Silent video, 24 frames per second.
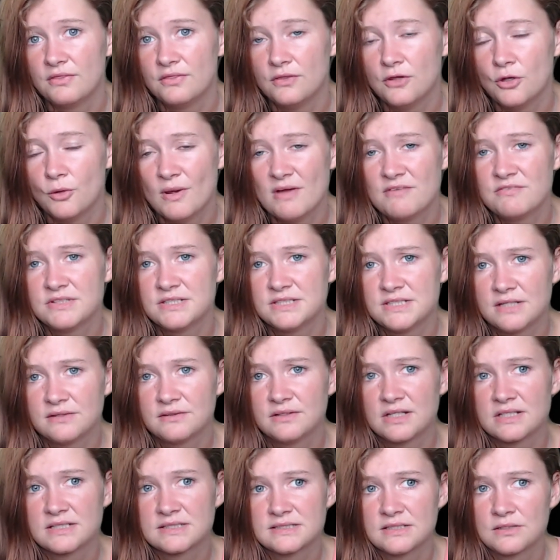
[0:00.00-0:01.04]
Whoever did
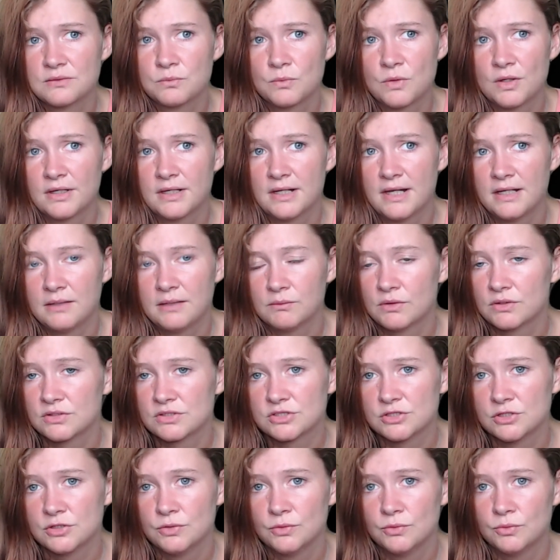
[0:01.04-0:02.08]
this didn't want anyone
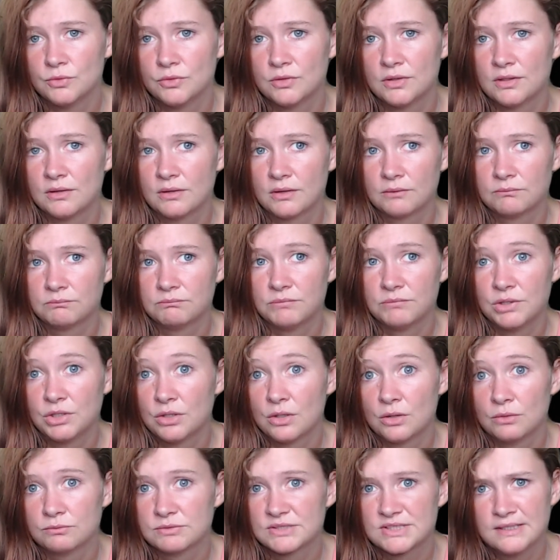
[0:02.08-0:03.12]
to, you
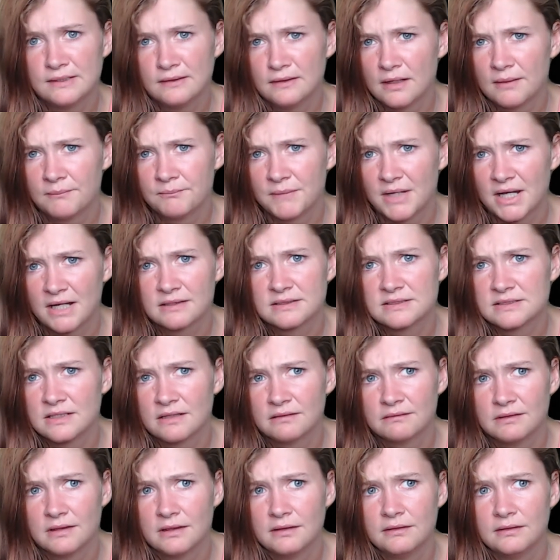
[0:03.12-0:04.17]
know, see them
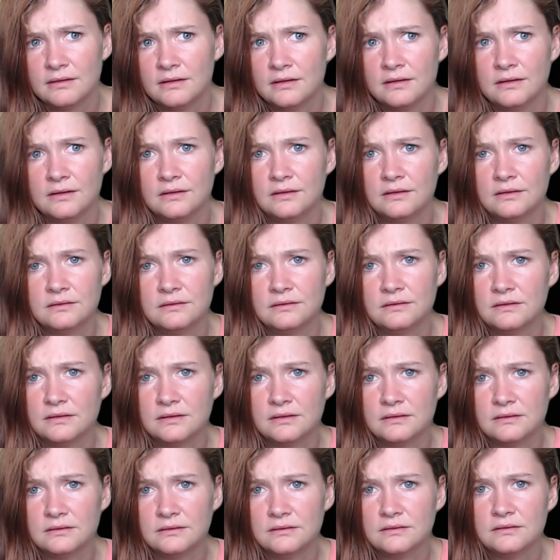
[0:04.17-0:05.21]
accidentally
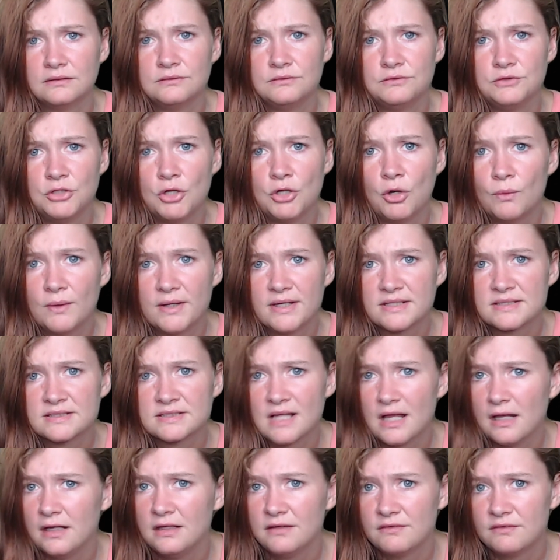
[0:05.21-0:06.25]
notice
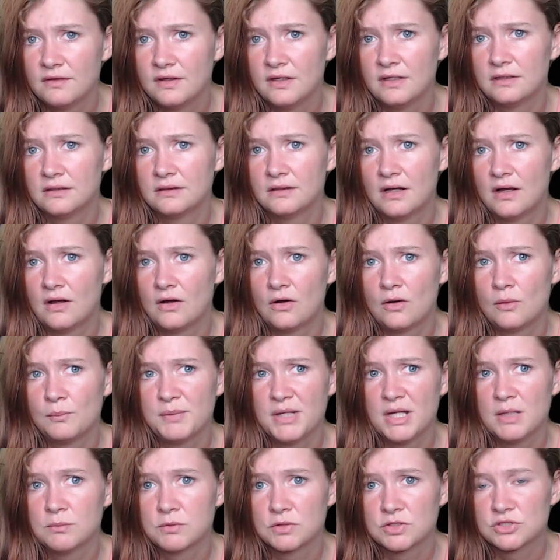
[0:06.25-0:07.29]
anything or
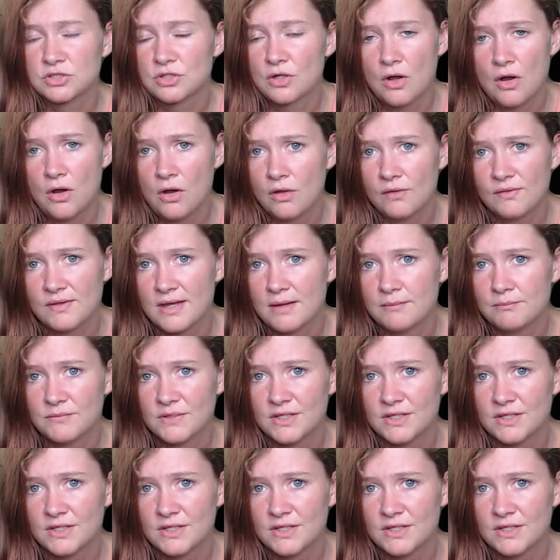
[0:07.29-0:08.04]
be able to call them.